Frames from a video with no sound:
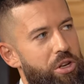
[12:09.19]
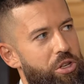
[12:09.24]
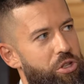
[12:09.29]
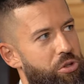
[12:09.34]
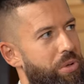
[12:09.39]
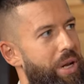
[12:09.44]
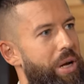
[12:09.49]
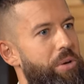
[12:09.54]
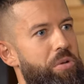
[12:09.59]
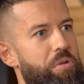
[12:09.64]

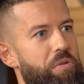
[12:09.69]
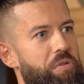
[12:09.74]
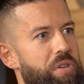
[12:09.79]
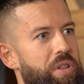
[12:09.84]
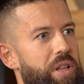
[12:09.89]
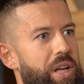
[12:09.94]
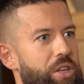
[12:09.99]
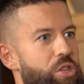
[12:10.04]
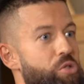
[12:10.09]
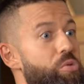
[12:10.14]
So now you
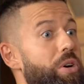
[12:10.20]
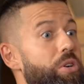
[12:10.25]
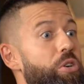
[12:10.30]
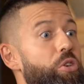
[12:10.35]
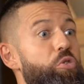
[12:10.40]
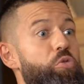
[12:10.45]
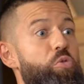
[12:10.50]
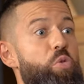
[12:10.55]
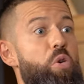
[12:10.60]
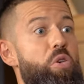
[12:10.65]
feel like you are
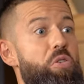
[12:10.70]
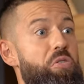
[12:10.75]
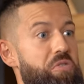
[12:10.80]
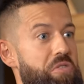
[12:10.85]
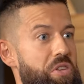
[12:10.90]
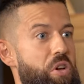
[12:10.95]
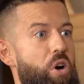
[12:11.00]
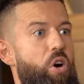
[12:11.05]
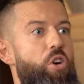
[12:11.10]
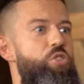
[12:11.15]
not
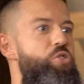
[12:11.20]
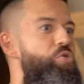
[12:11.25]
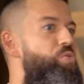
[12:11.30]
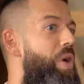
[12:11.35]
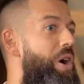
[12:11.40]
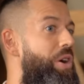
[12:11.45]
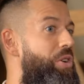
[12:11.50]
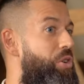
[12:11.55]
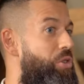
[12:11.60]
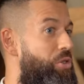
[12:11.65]
worthy,
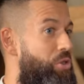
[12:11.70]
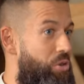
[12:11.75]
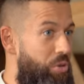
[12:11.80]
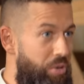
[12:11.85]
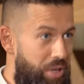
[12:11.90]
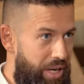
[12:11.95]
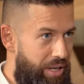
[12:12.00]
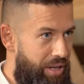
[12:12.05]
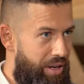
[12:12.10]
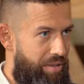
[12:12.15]
you are not
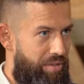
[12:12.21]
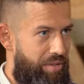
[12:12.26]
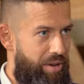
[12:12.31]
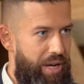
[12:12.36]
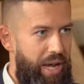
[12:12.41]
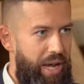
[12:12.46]
good enough,